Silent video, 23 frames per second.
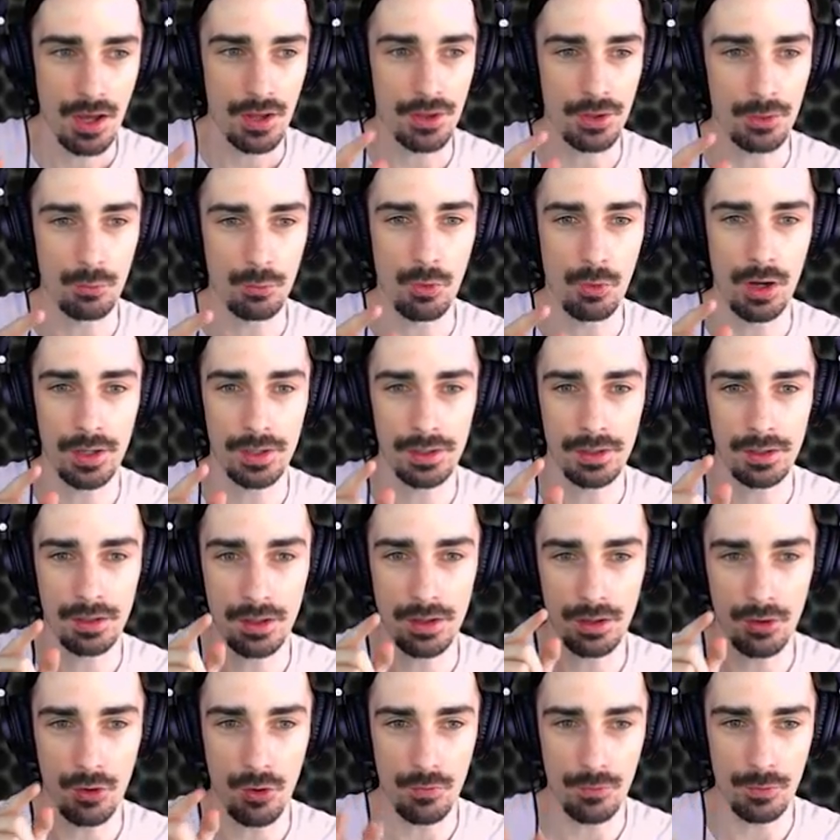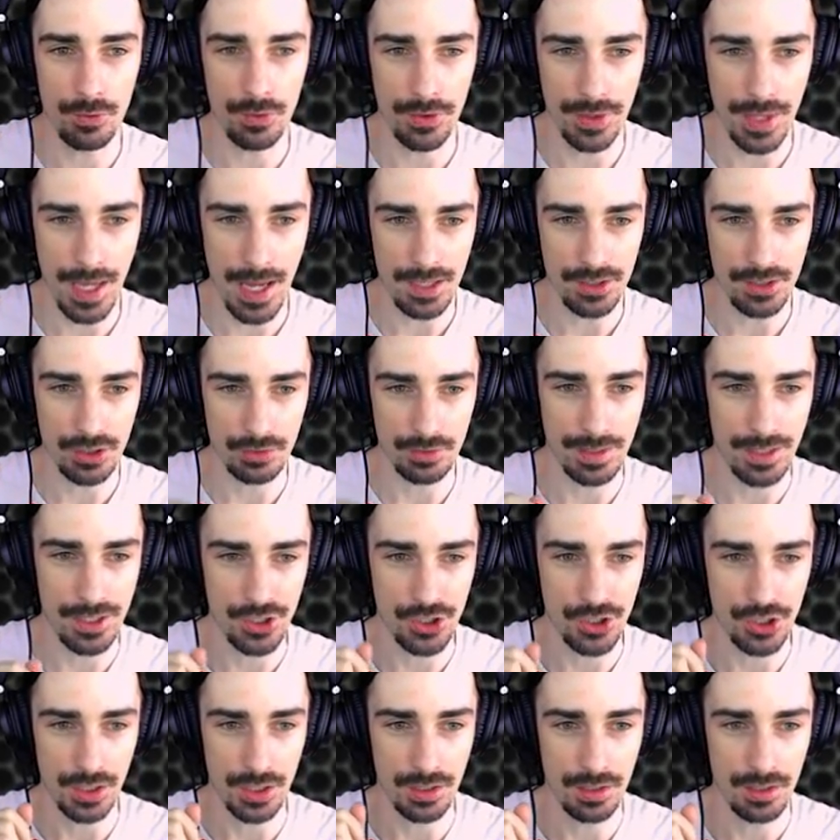The one over that
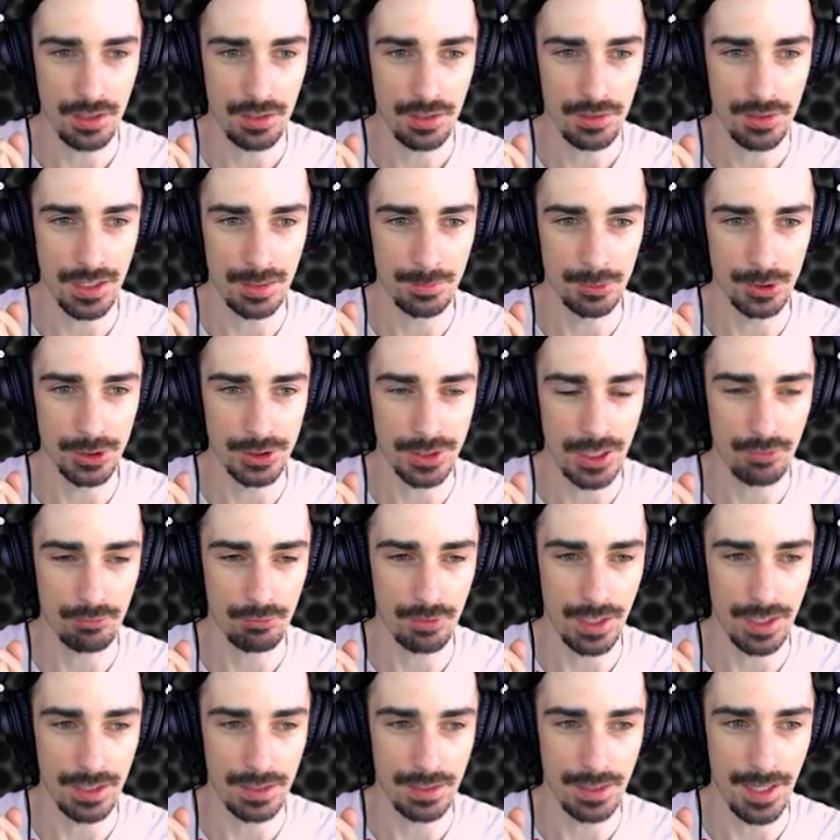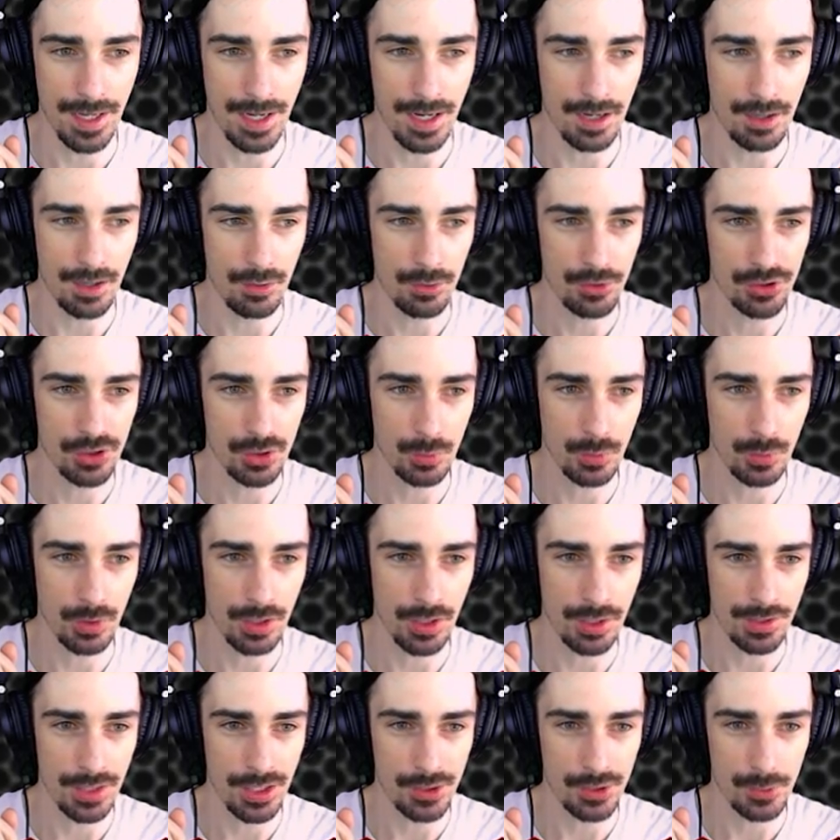direction that I'm looking right now, so
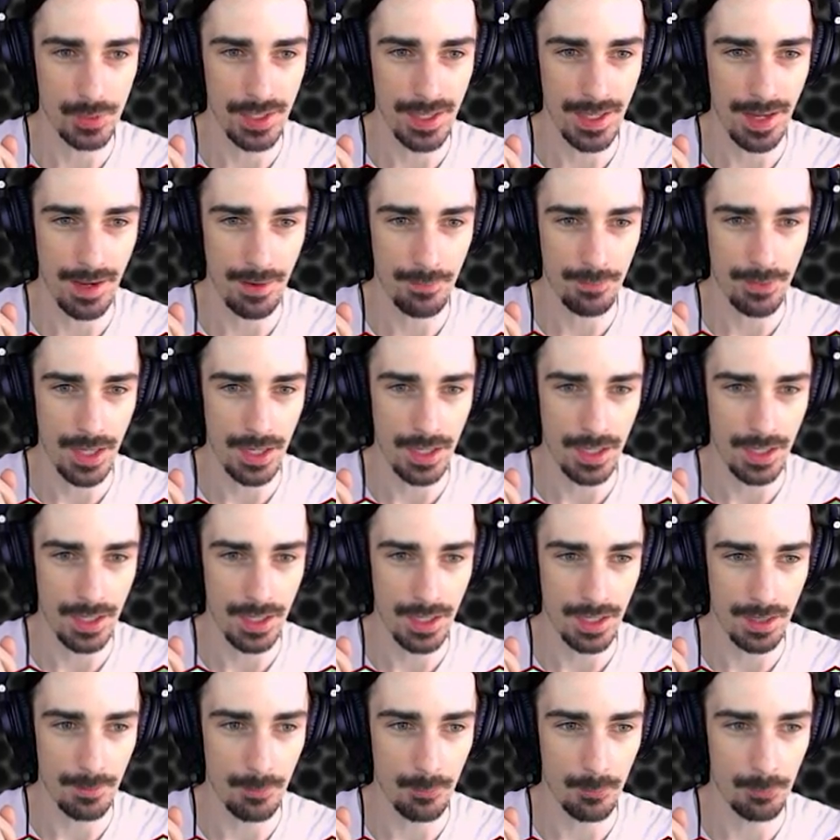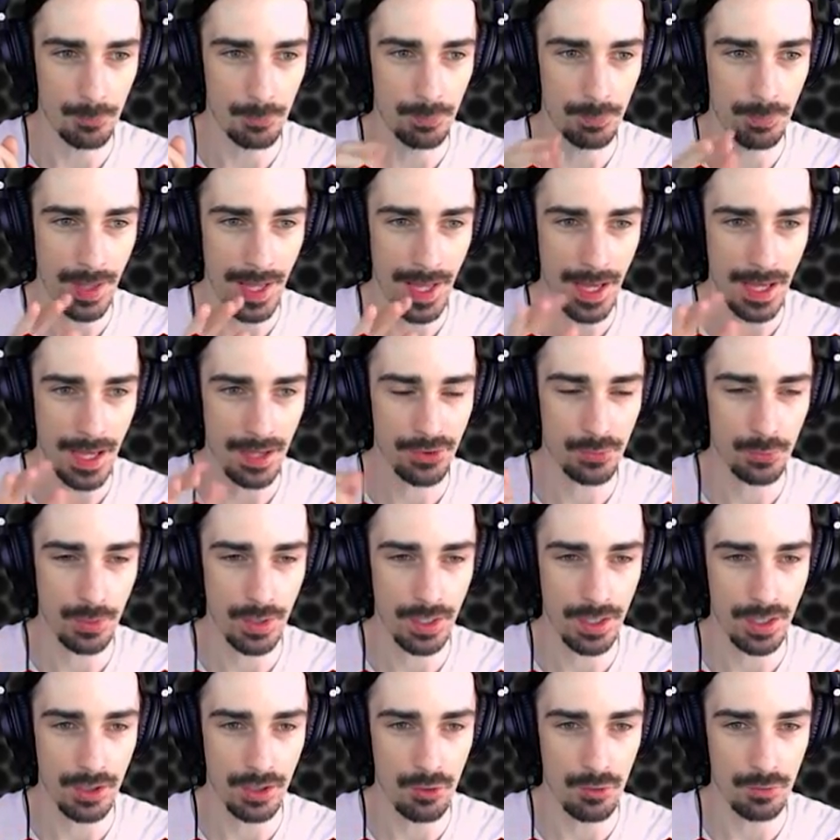that's why I have that
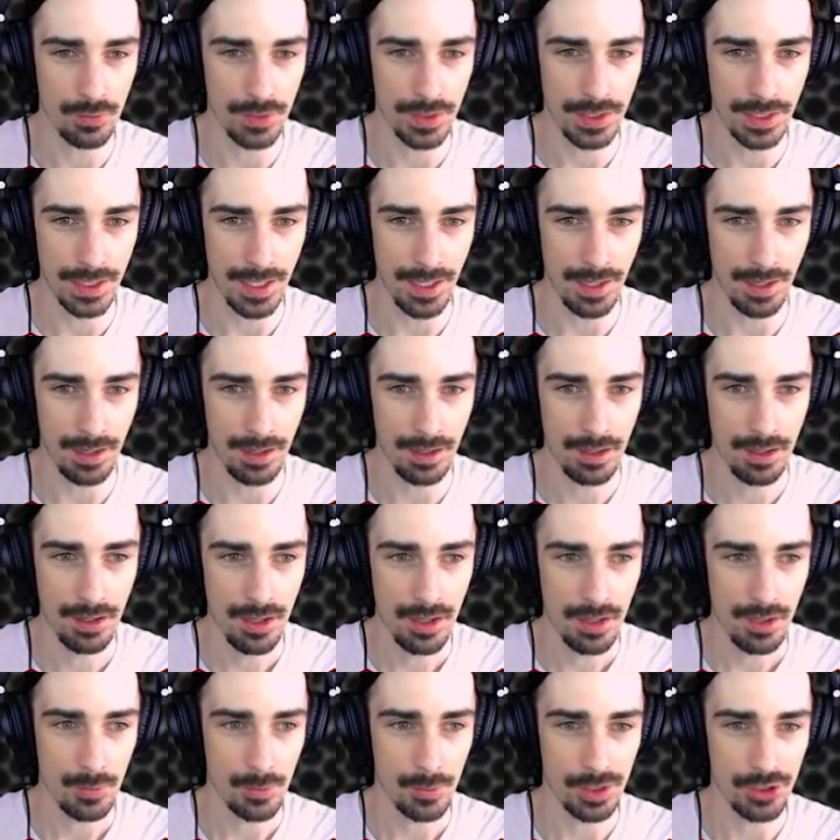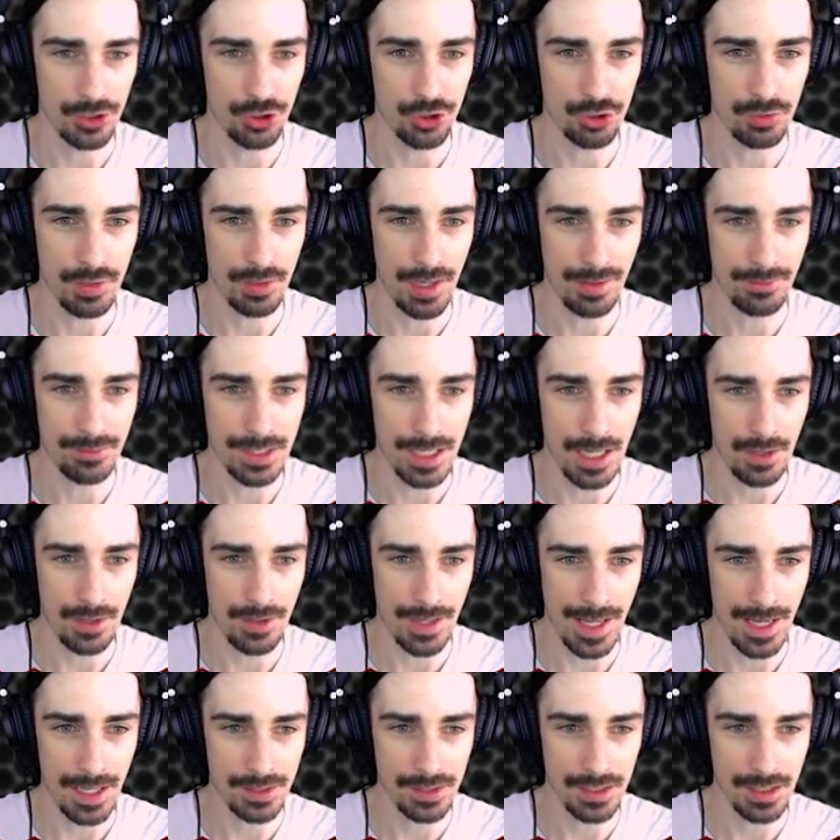pathway over there. We can drive down,
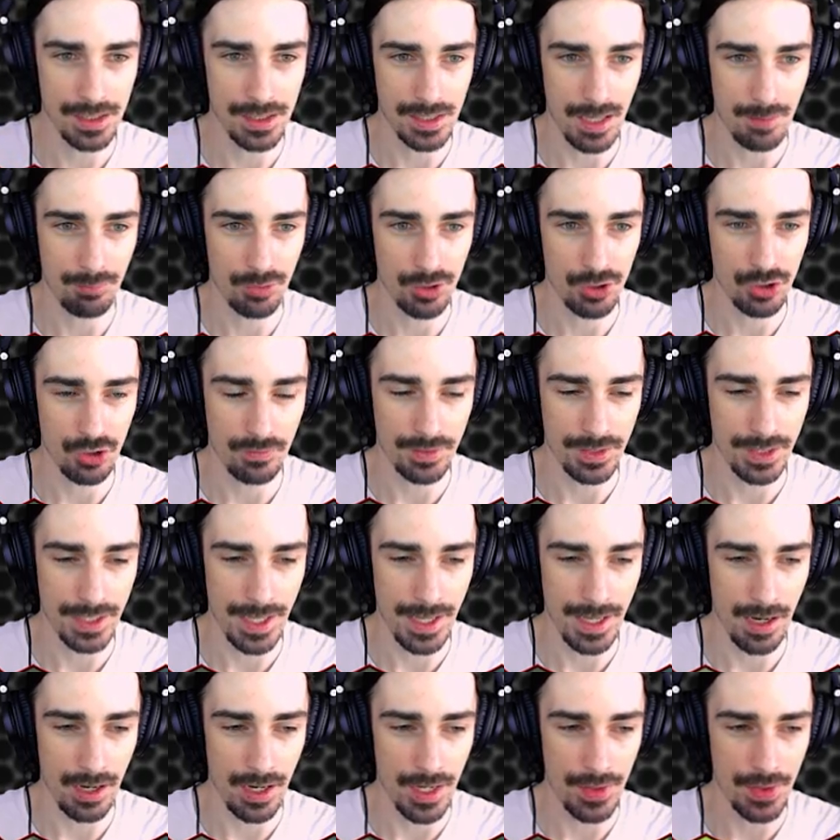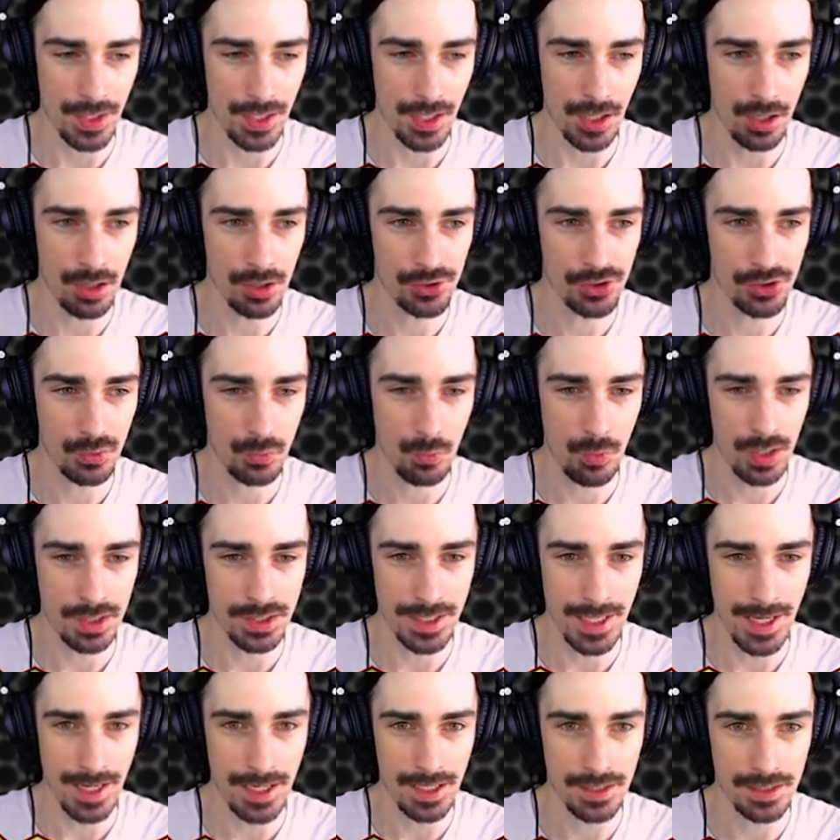access that bridge over there, and then I also want
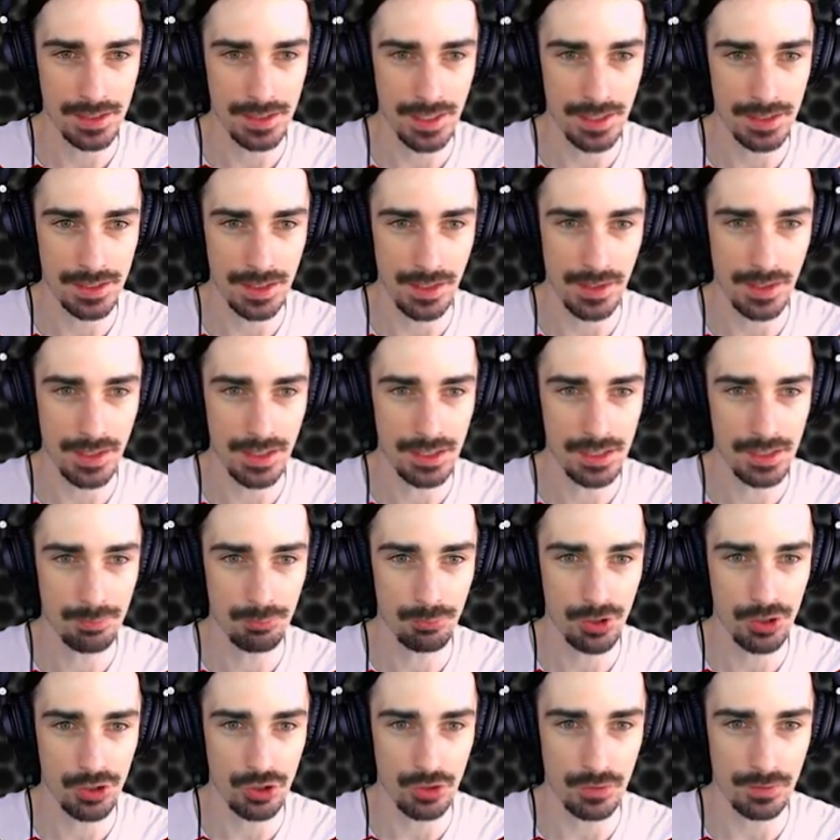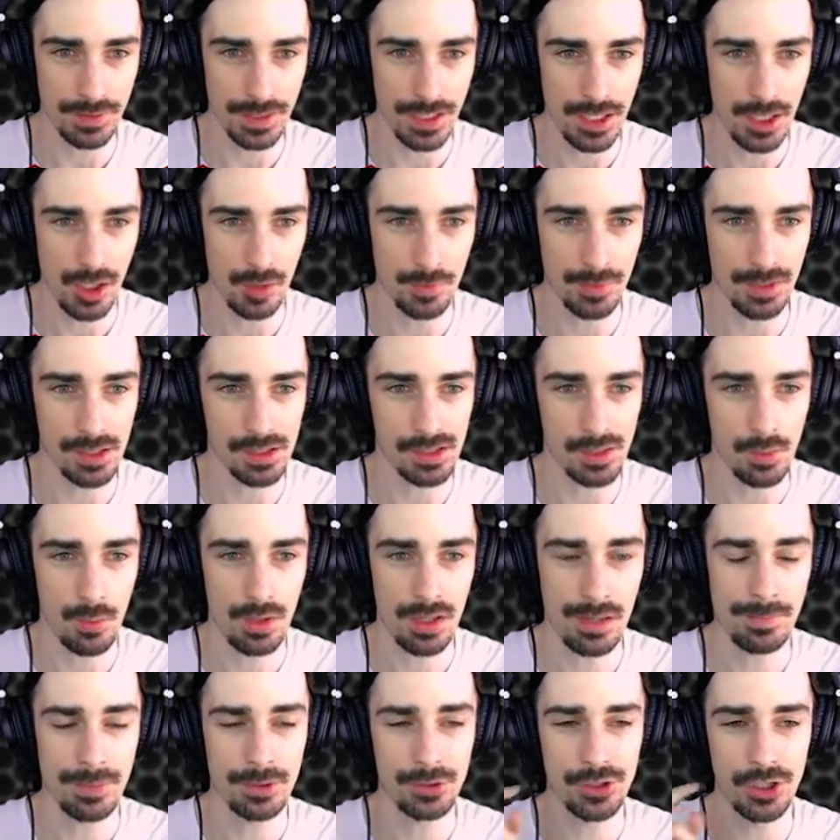to access this bridge over here because I
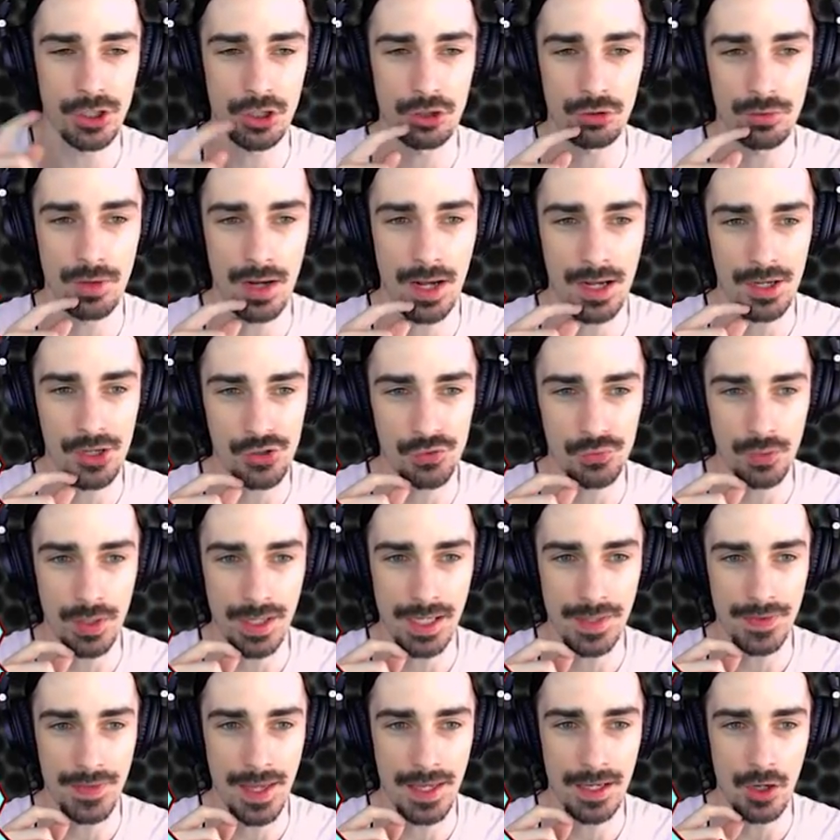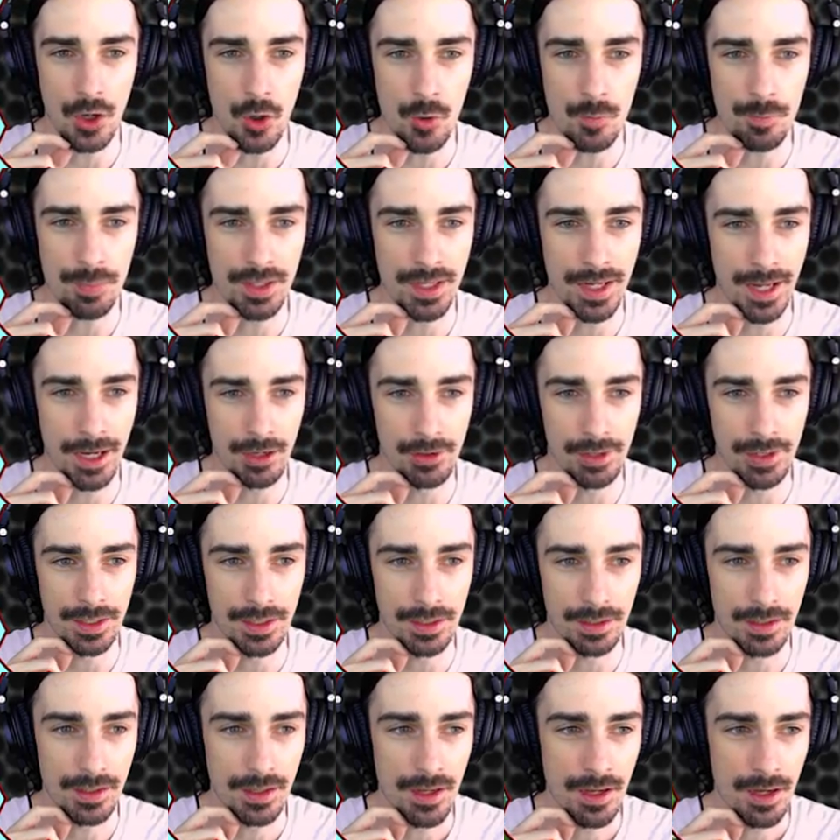want to build a garage right in that open
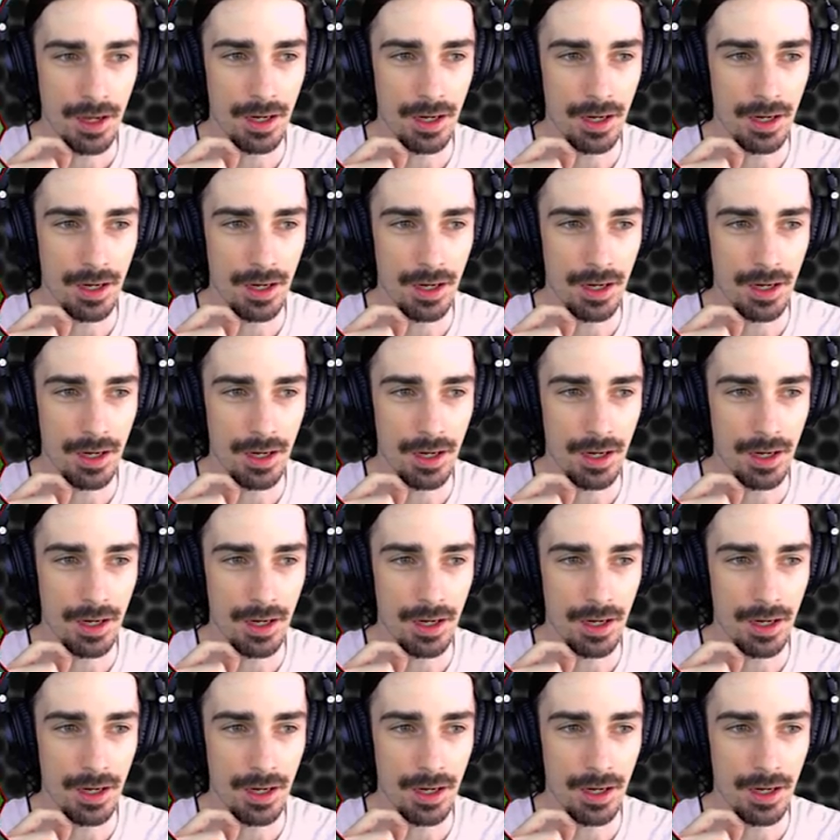area.